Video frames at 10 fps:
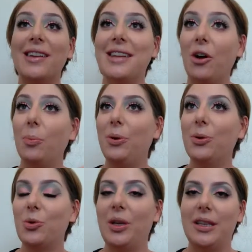guys, I hope you
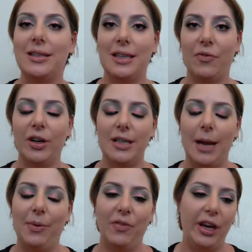enjoyed this different
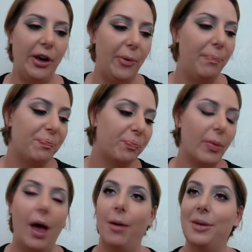type of video.
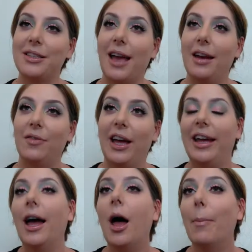It's kind of
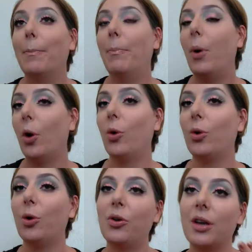a
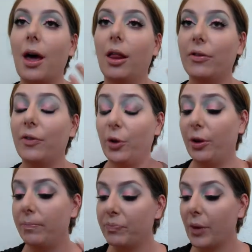bold,
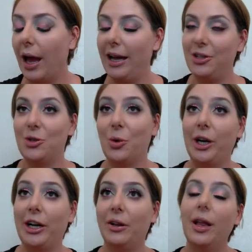colorful eye
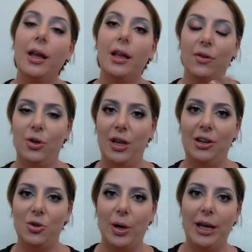tutorial. If you
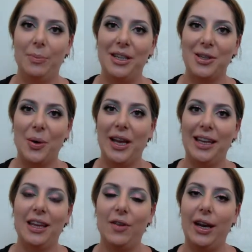did enjoy it, please go ahead
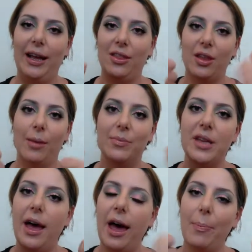and give it a
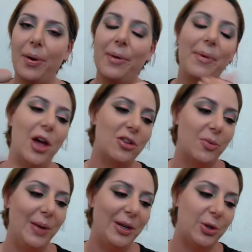thumbs up.
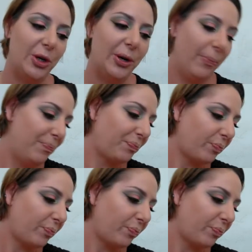Also make sure